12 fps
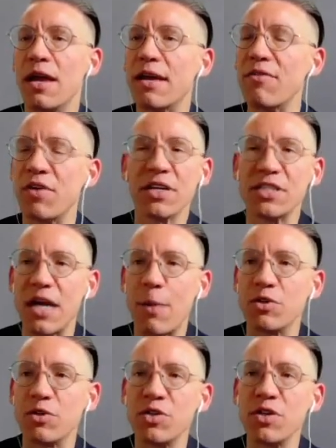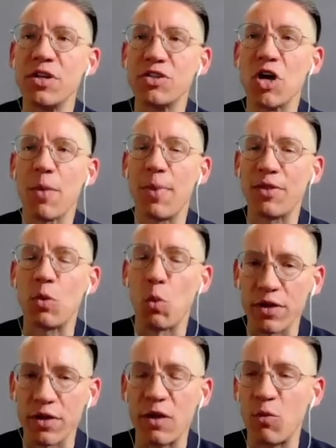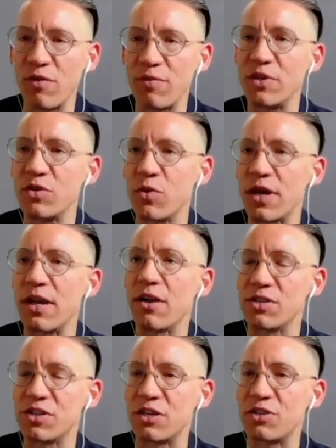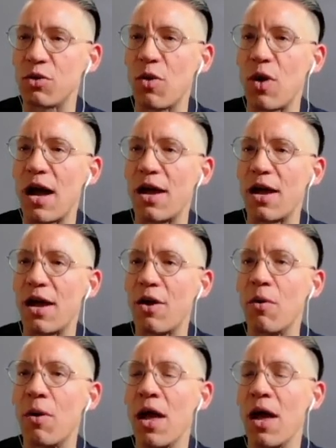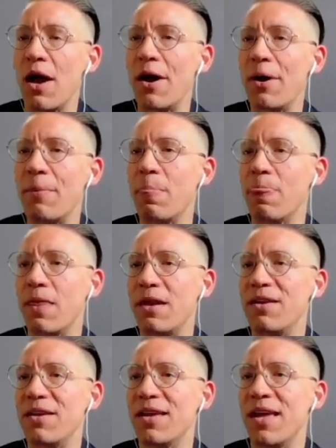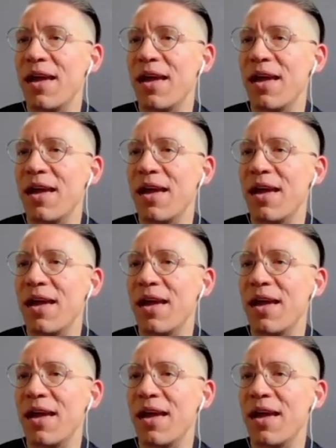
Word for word: giving us an opportunity to talk about the work that we've been doing here in Central Ohio um, and